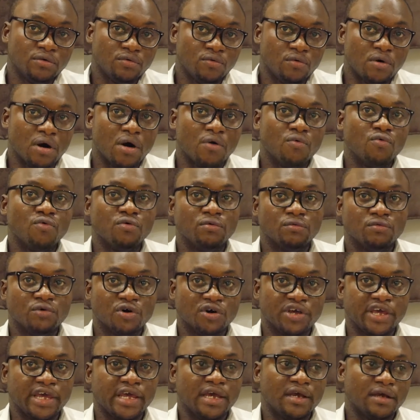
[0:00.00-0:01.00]
who are
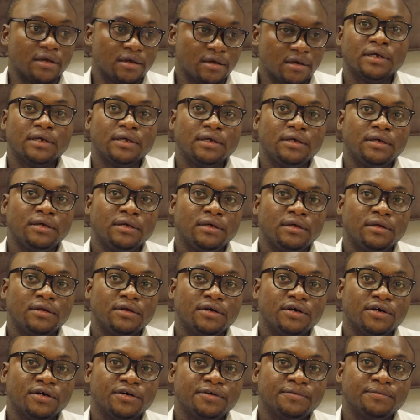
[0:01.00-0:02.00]
working
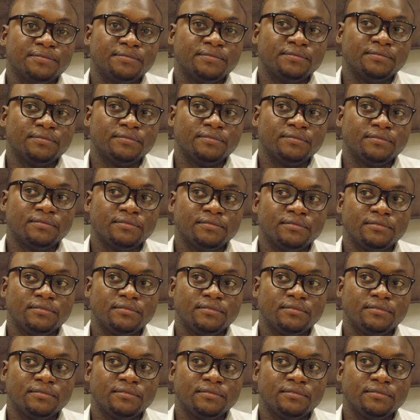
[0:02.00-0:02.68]
in